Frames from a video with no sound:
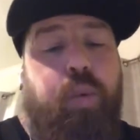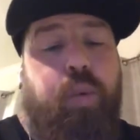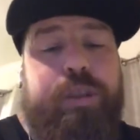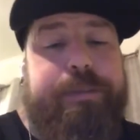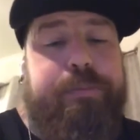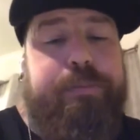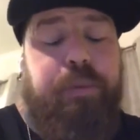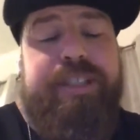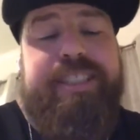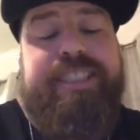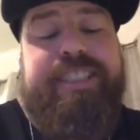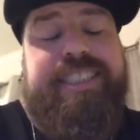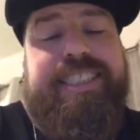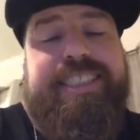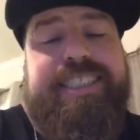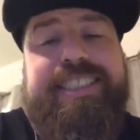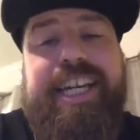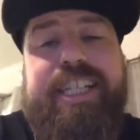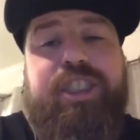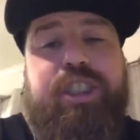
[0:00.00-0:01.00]
which brings a
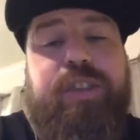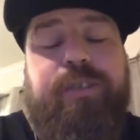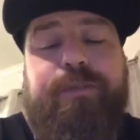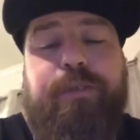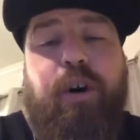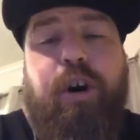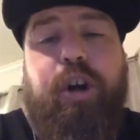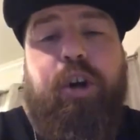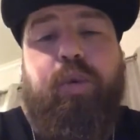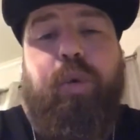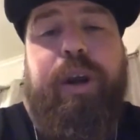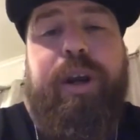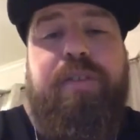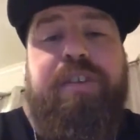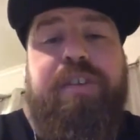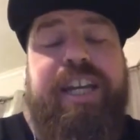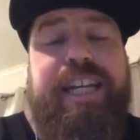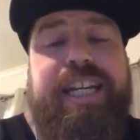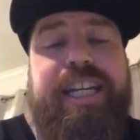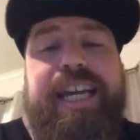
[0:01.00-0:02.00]
sensation far
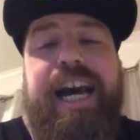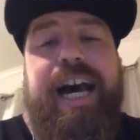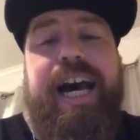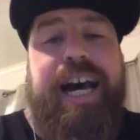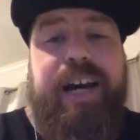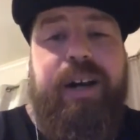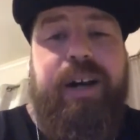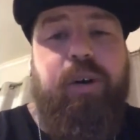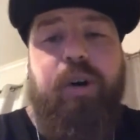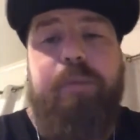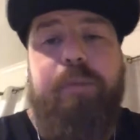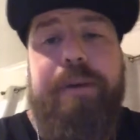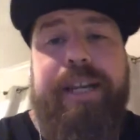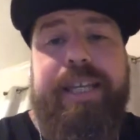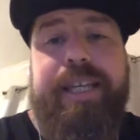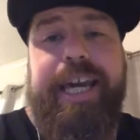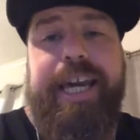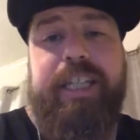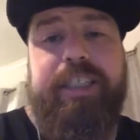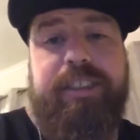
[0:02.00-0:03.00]
greater than any high or
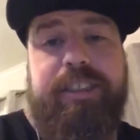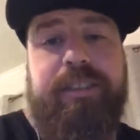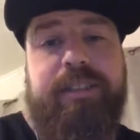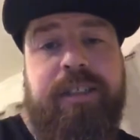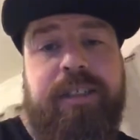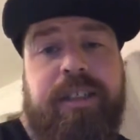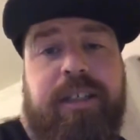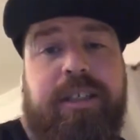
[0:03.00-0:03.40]
medication.